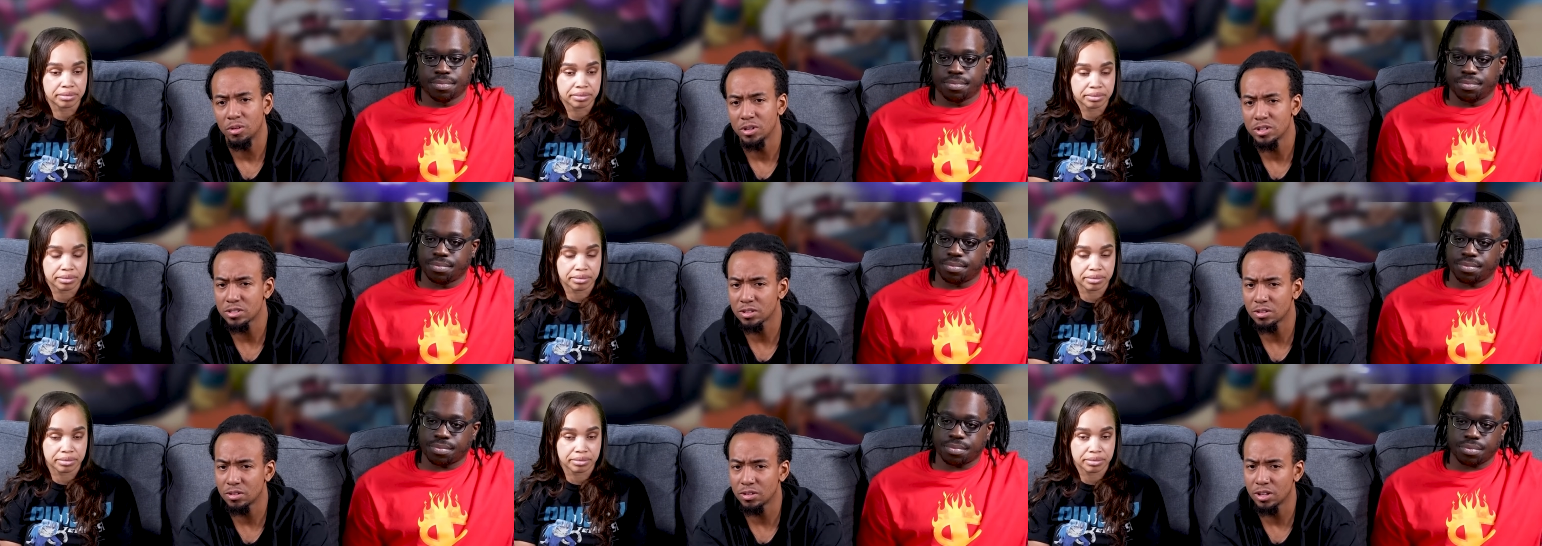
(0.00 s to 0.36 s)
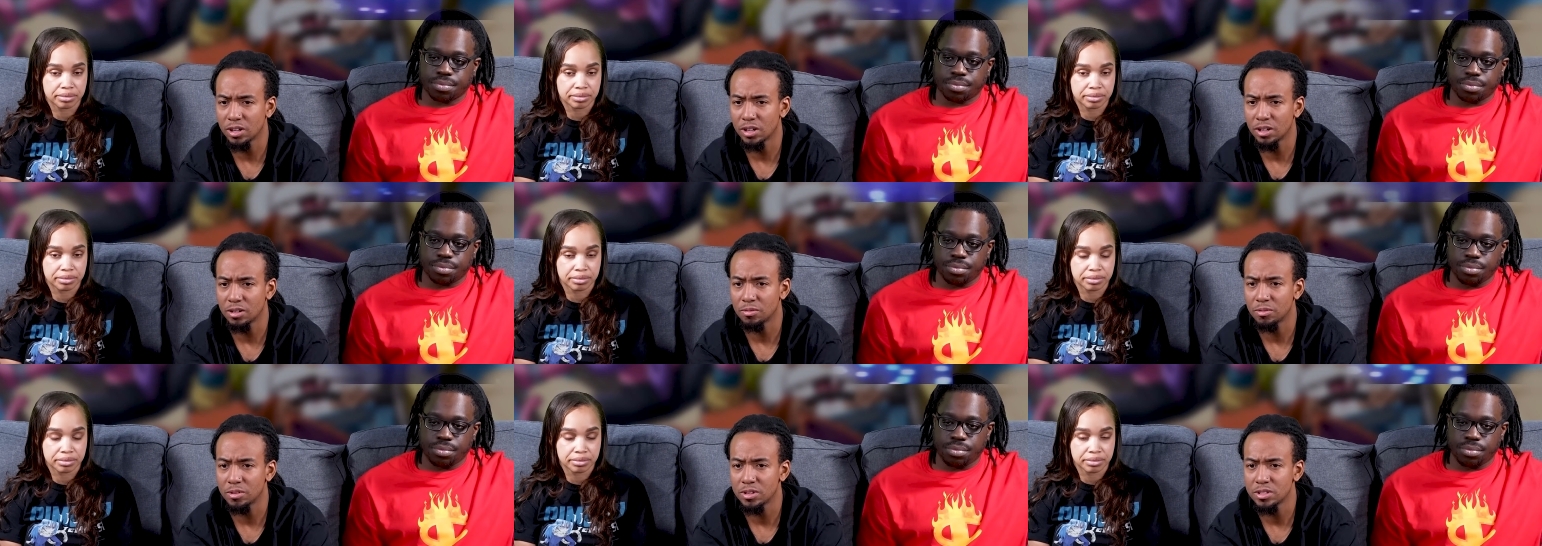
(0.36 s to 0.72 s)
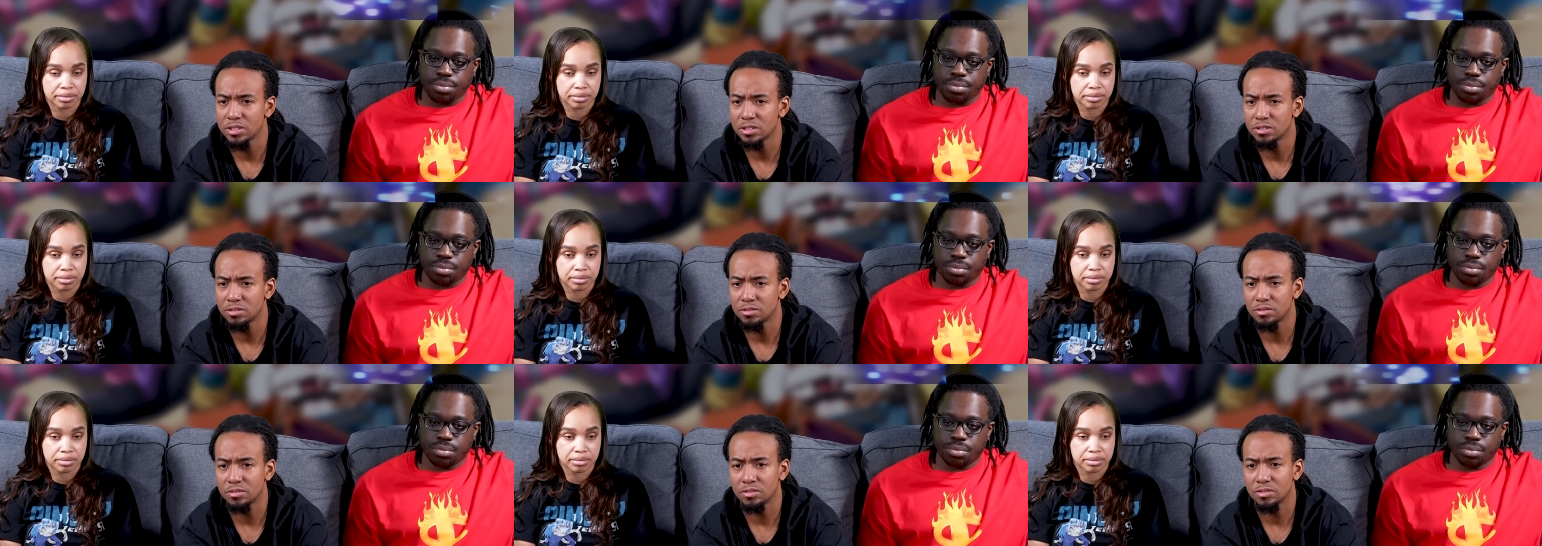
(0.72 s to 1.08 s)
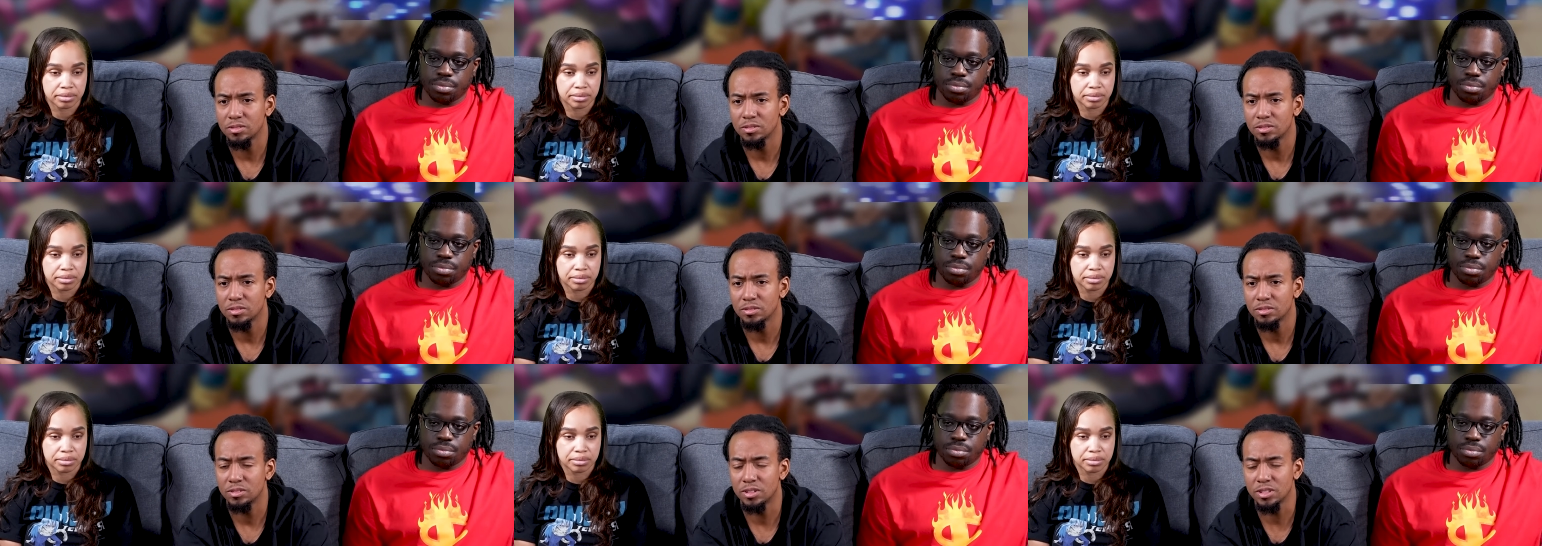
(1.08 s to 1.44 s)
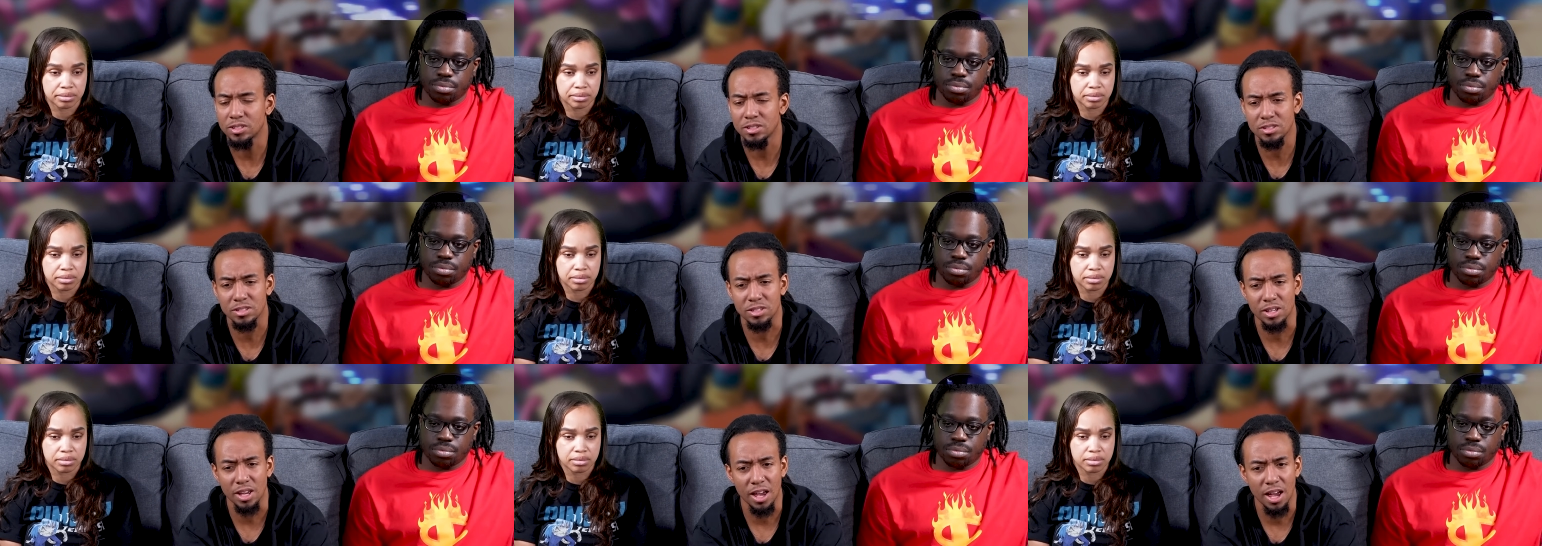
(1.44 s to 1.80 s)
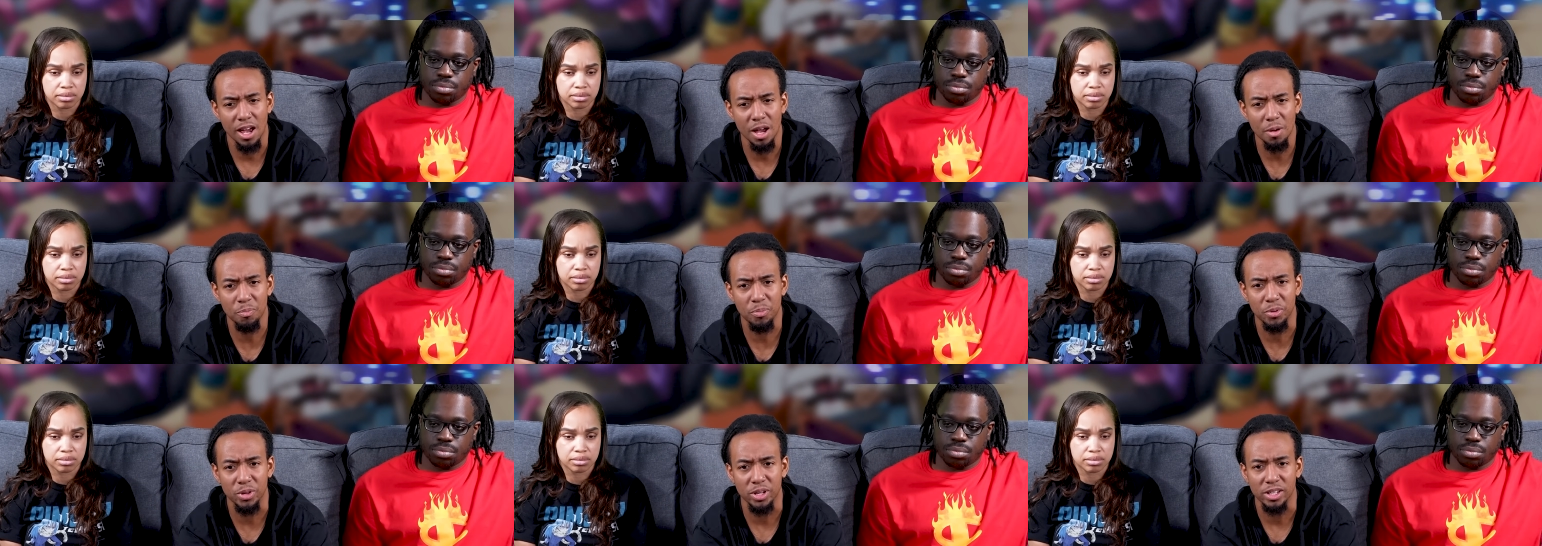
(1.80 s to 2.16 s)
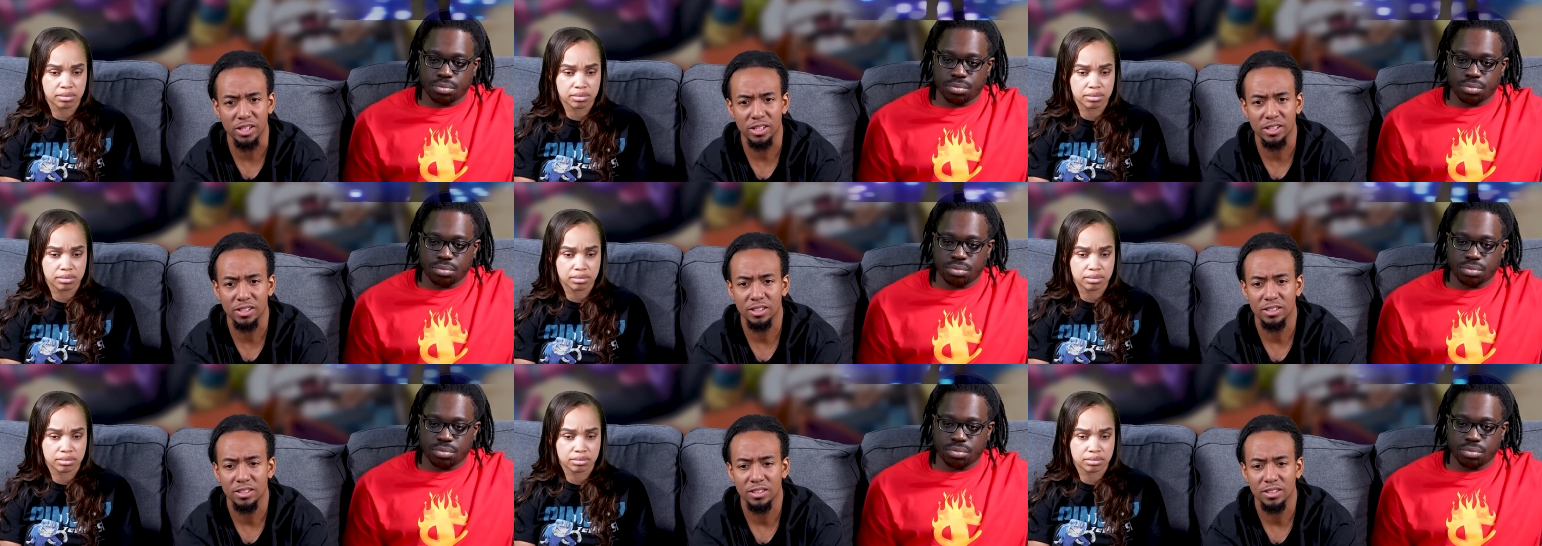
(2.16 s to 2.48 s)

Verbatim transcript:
Speaker 1: what is going on? What is he? This is epic.